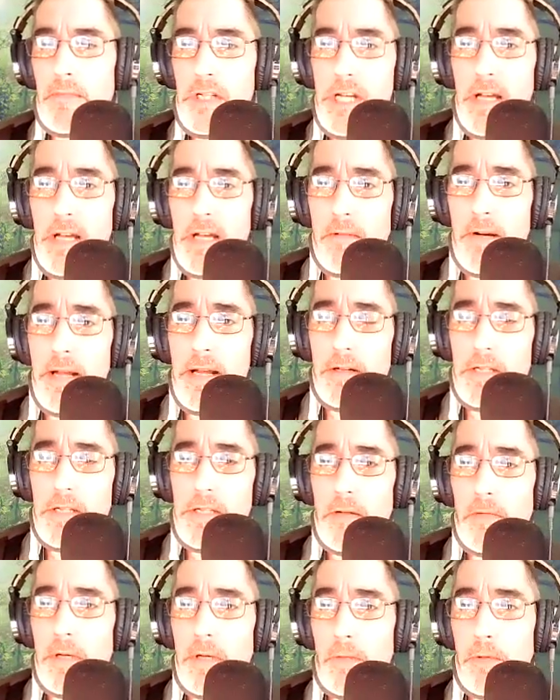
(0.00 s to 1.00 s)
generator,
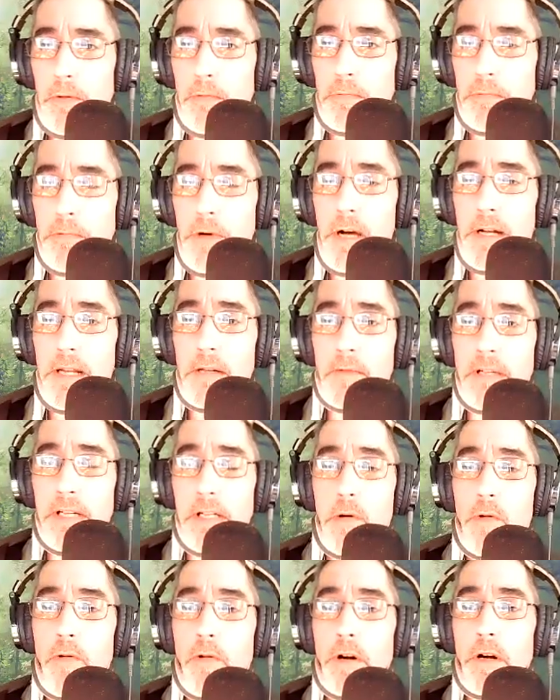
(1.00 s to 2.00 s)
so it will run and
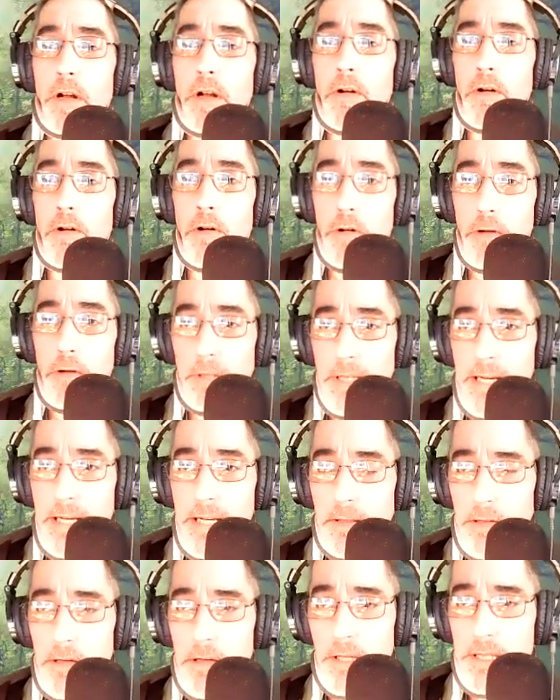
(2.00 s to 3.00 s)
record all
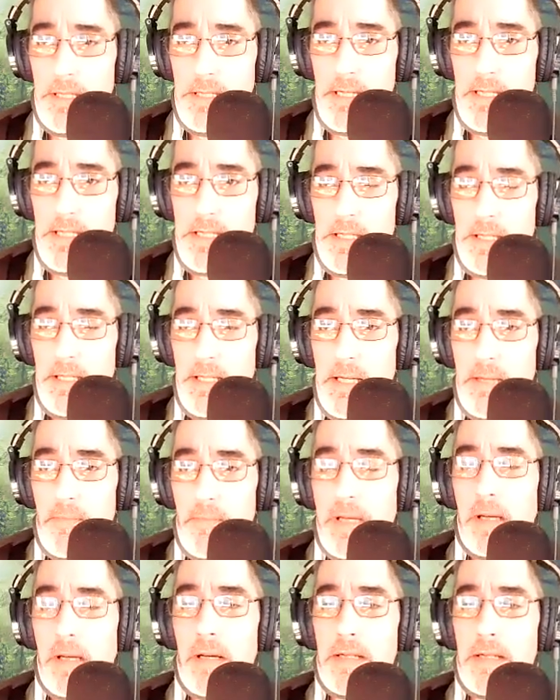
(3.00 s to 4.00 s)
night long as I sleep
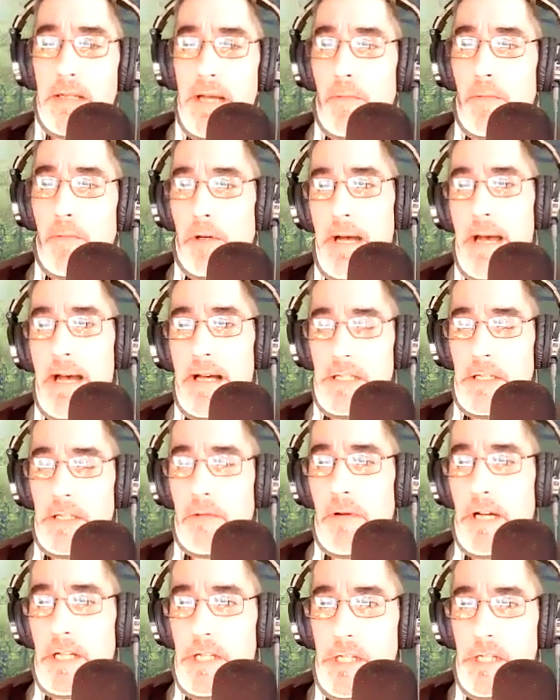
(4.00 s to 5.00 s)
because I will ask
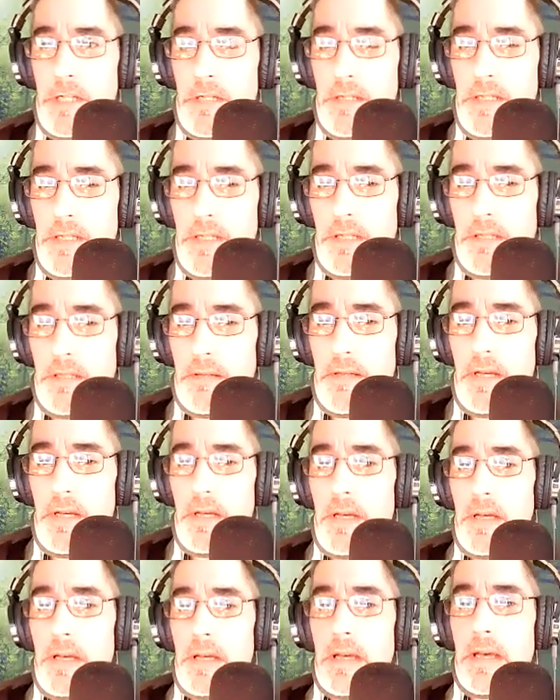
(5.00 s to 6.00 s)
questions and
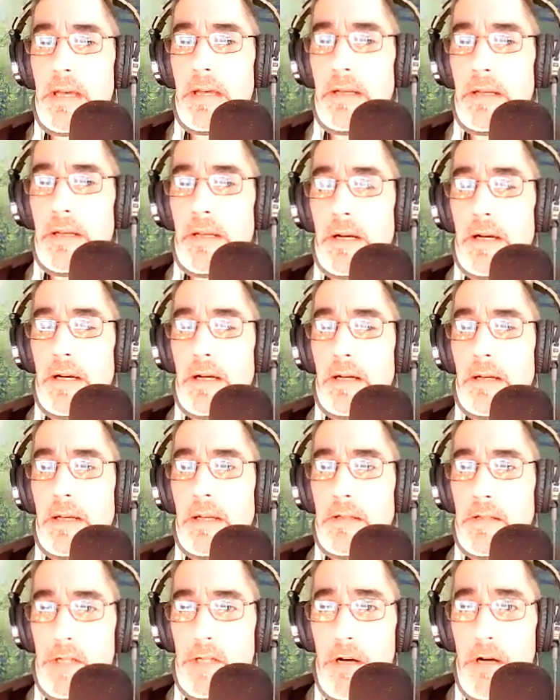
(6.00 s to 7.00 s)

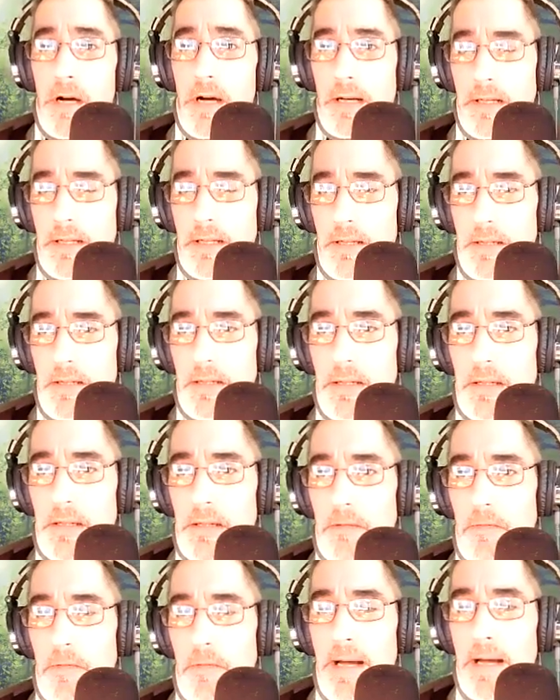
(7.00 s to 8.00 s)
talk
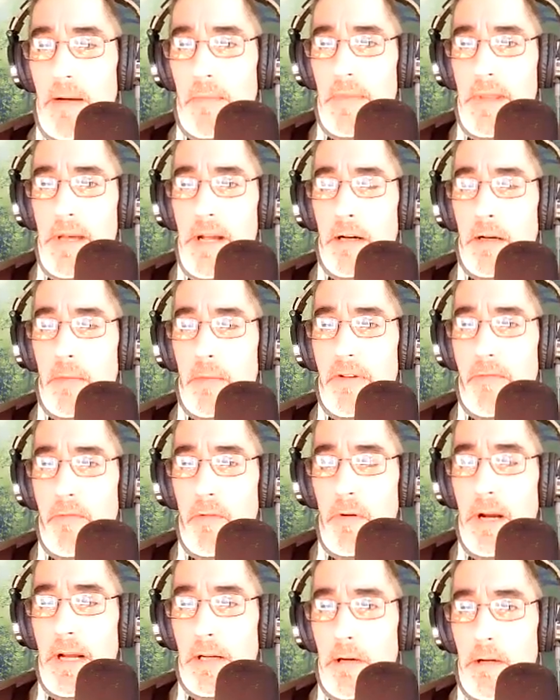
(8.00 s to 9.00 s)
why I'm there
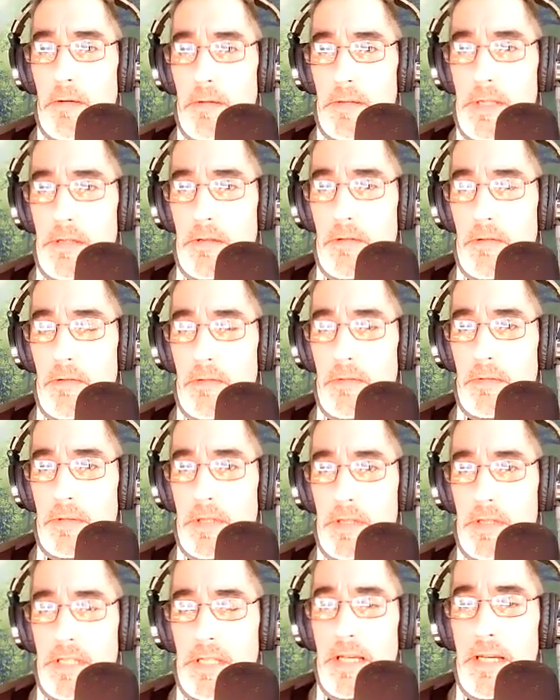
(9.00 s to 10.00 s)
before I go to
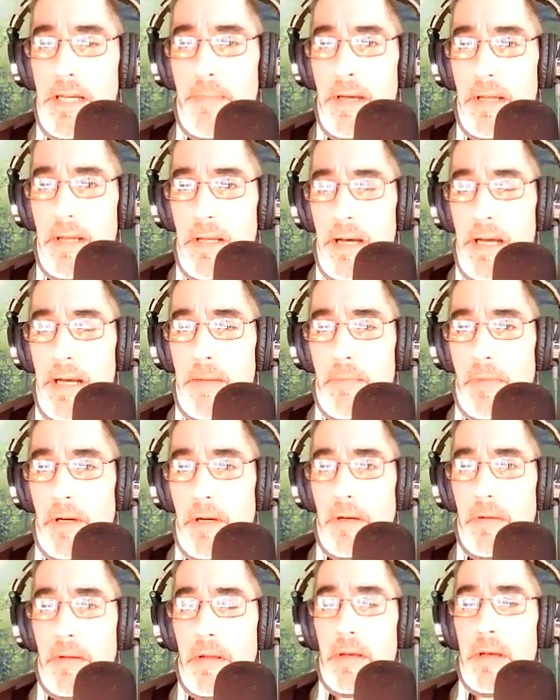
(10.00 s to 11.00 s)
sleep at night,
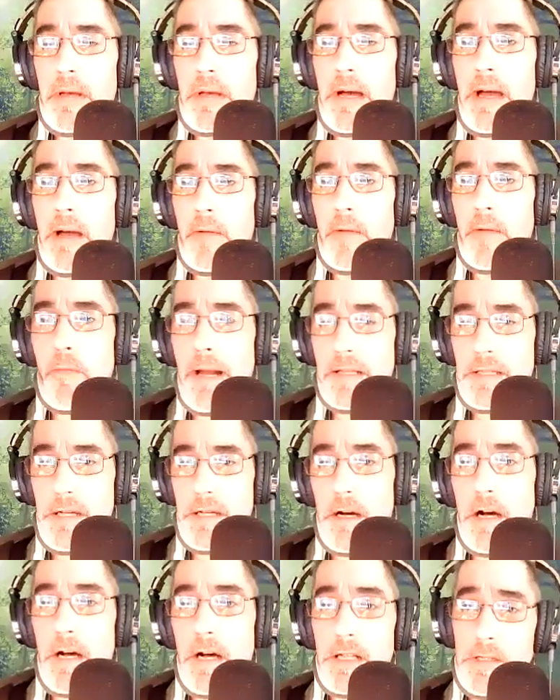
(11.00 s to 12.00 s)
but I want it to
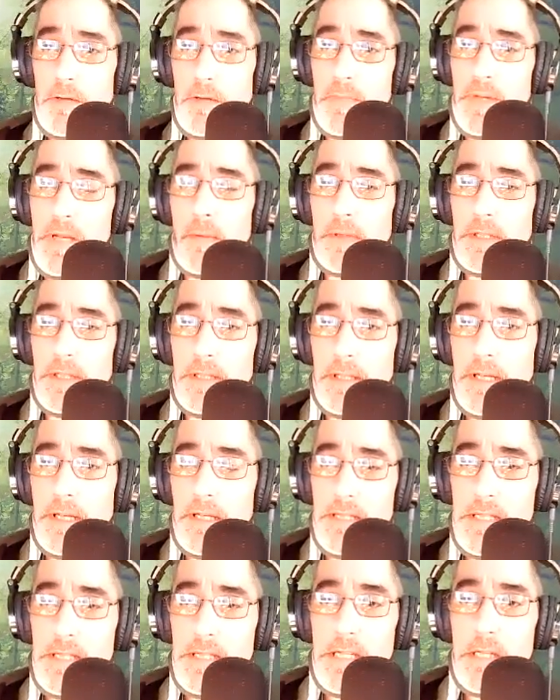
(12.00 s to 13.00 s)
also be able to
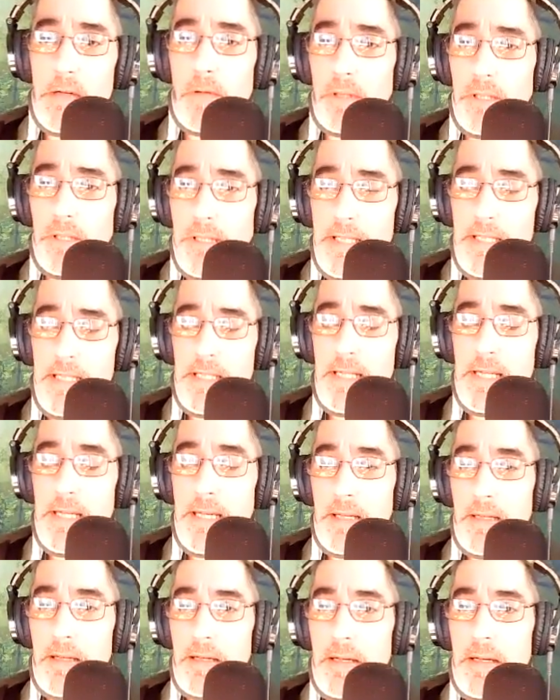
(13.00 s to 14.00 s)
continue
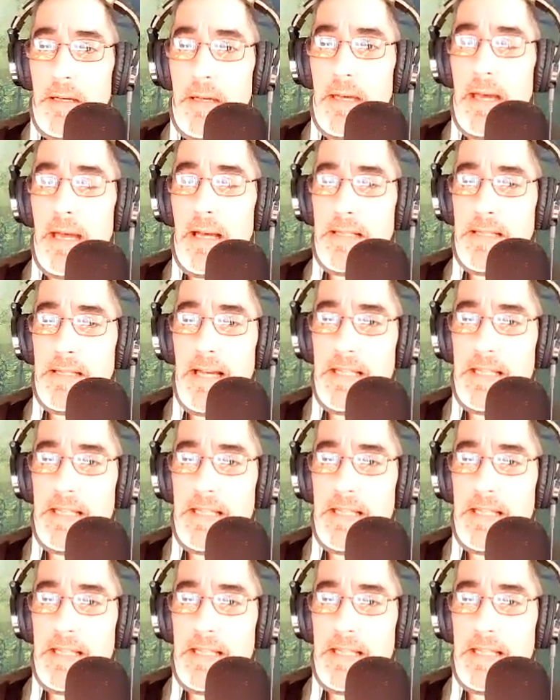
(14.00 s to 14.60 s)
listening as I